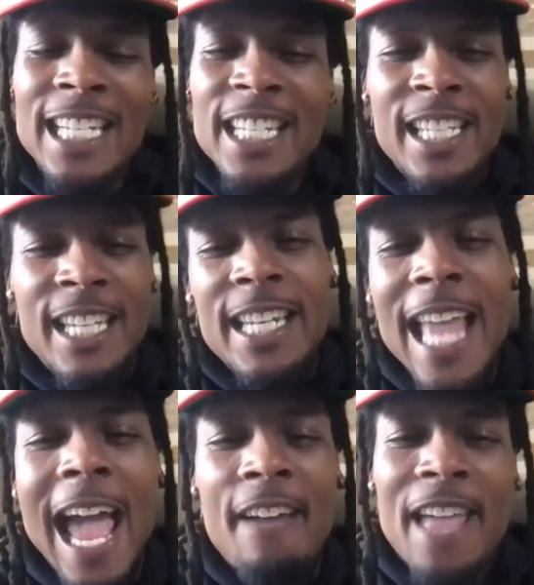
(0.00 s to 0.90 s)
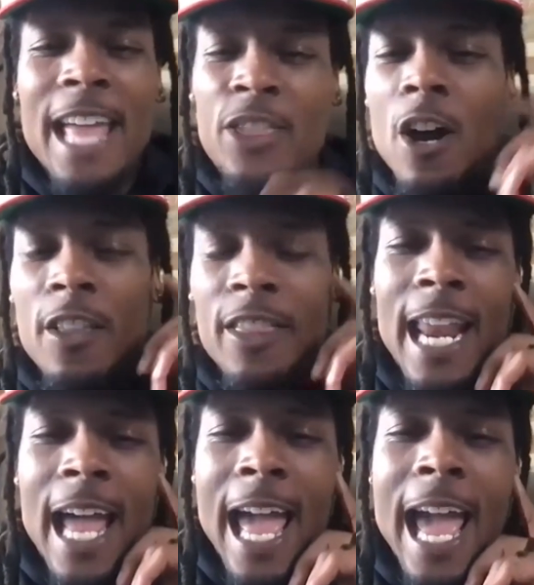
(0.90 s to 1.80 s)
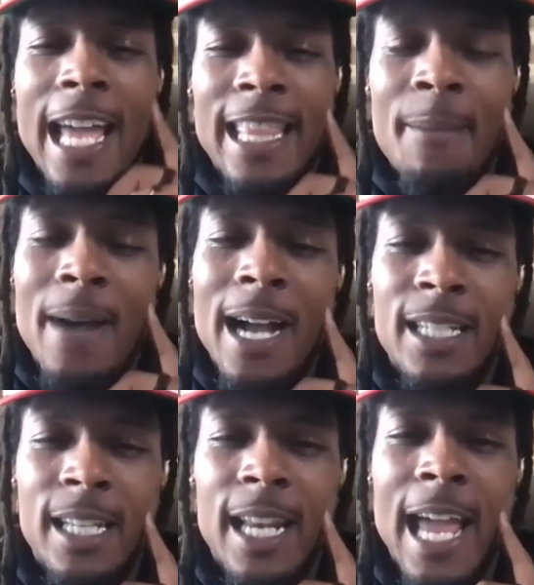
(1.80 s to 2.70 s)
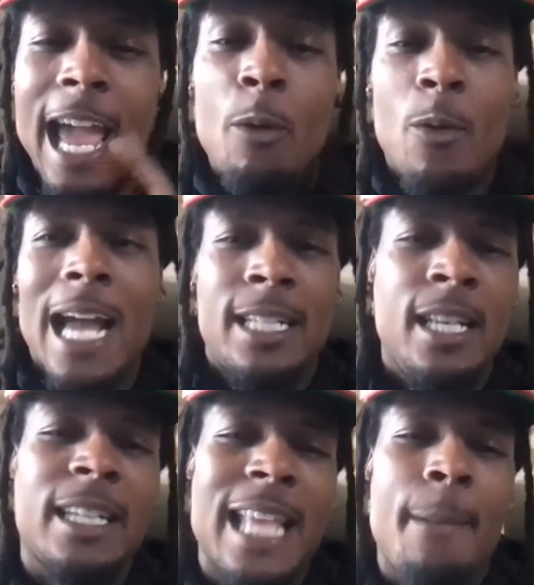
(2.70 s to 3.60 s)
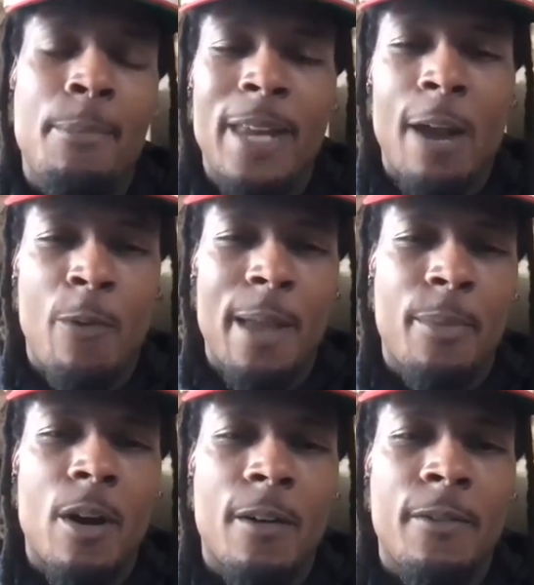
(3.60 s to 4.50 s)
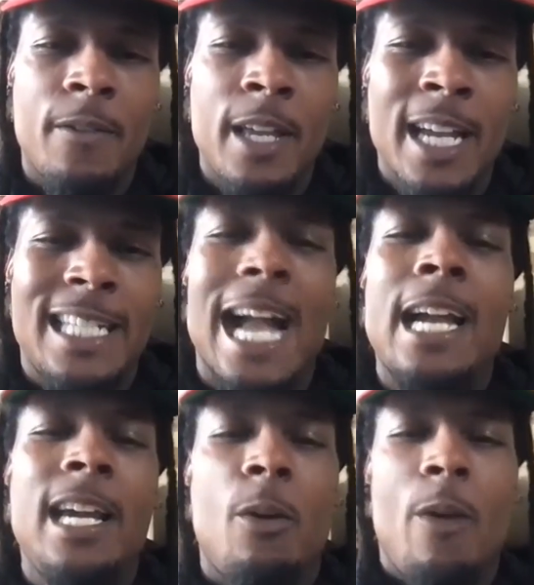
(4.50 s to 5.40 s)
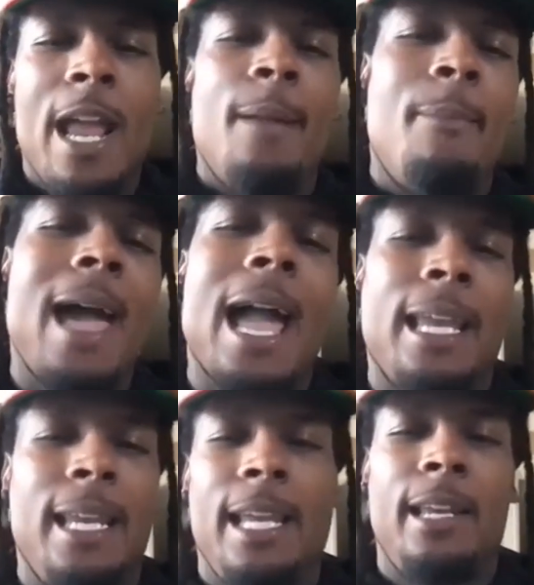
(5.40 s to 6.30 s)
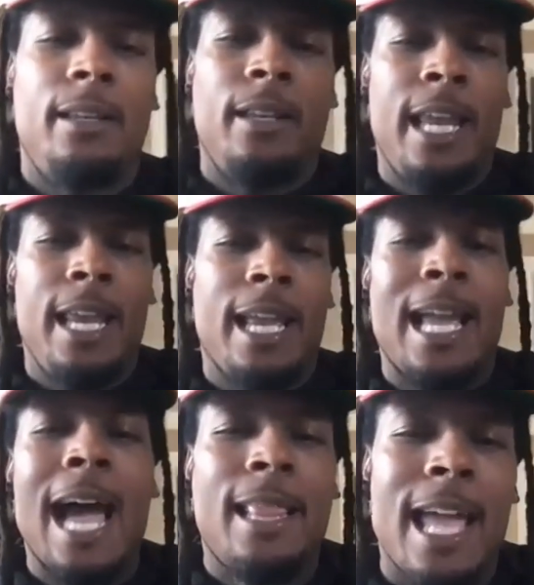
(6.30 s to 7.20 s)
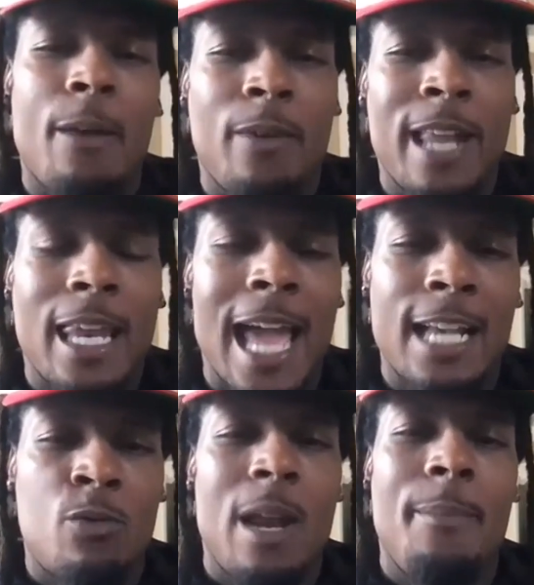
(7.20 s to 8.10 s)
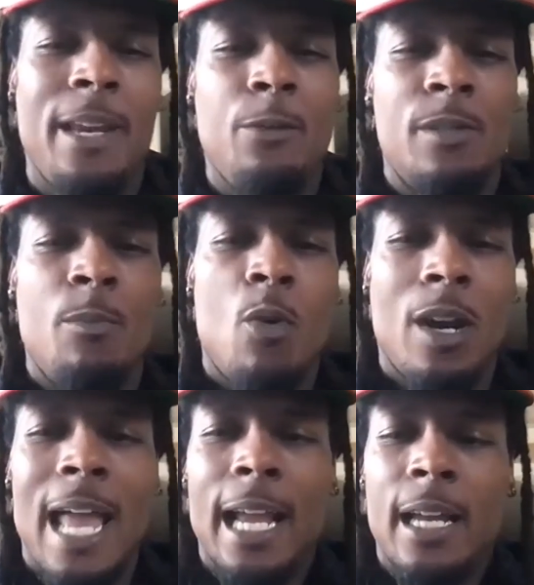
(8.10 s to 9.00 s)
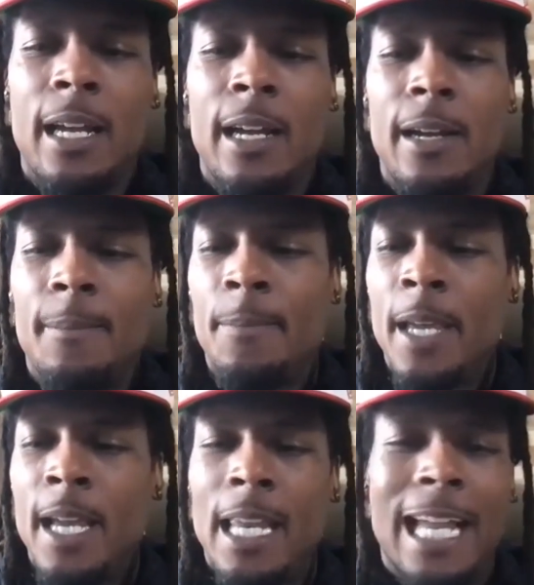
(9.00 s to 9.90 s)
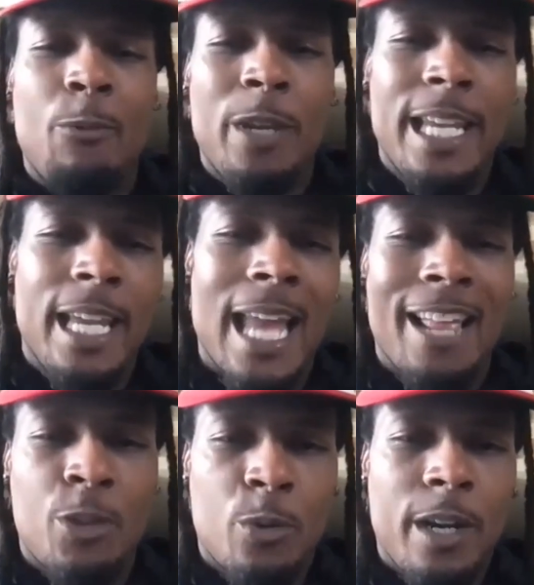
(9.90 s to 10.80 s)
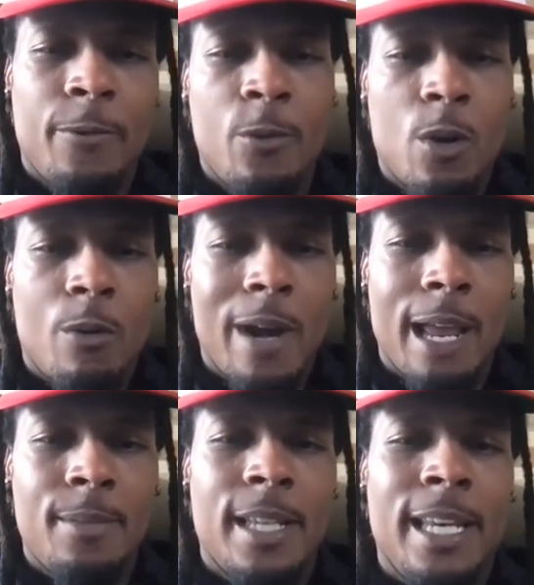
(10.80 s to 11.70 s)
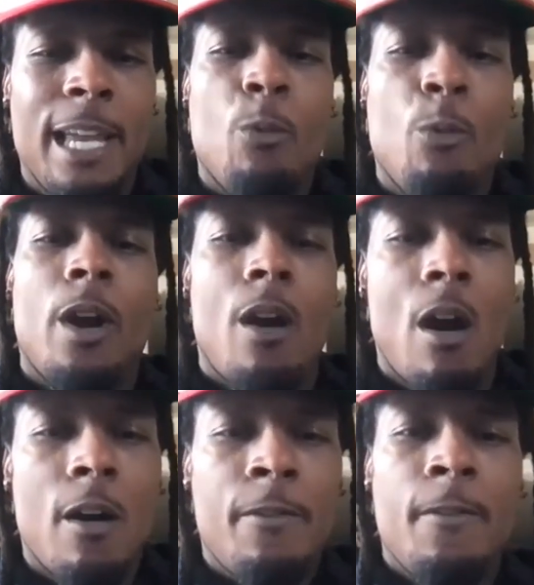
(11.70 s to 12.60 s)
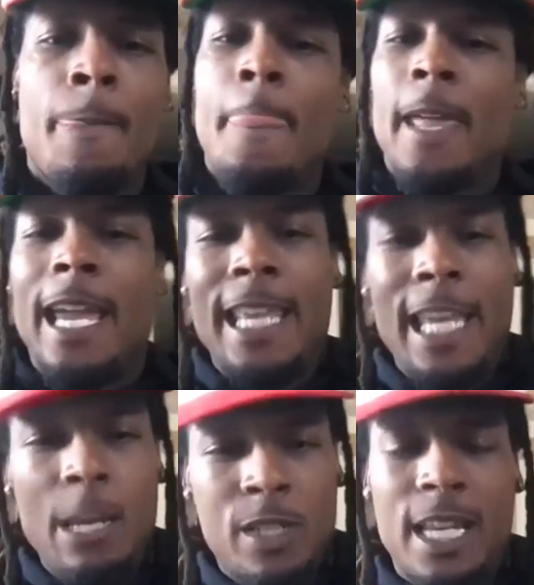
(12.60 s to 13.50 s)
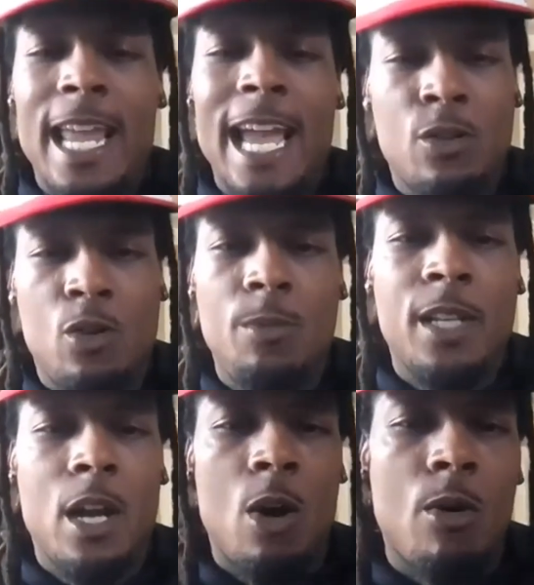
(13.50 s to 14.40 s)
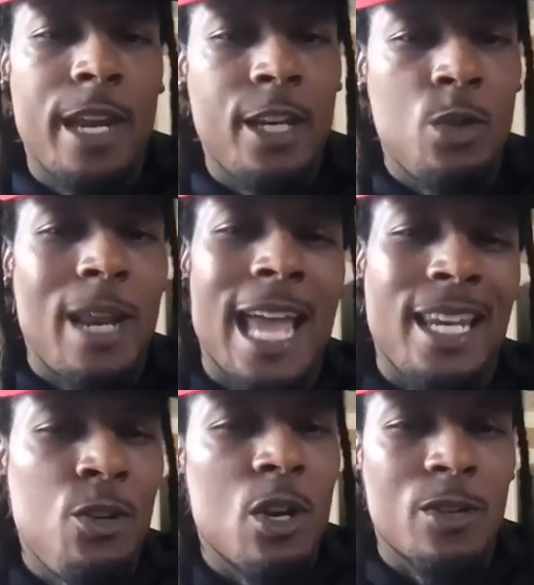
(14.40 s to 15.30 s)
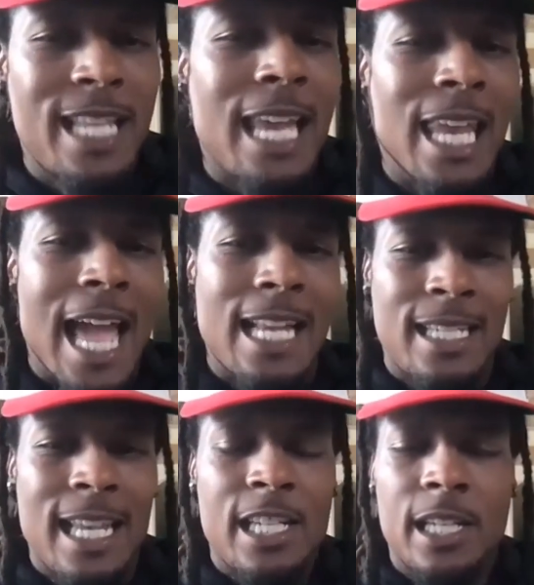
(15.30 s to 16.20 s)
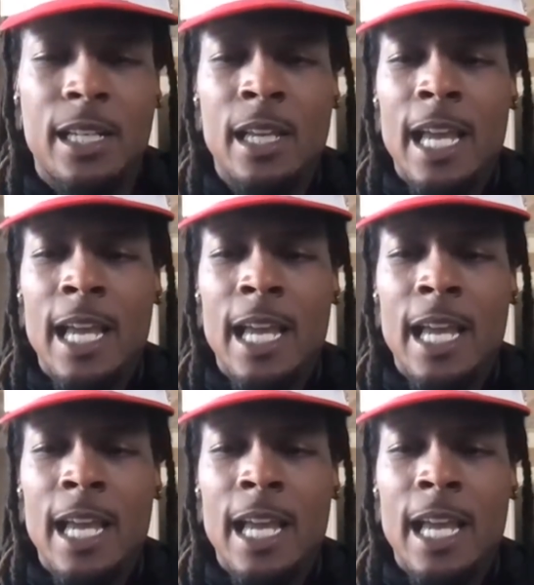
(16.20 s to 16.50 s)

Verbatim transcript: I just couldn't have that thought that I had, that mindset that I had when I took that that rep off. Cause I could have ran back and then and then got that that last rep, but it was more like a um like we did like three or four reps and then we're off. And then it was the next group to go on and do that, you know, that last session.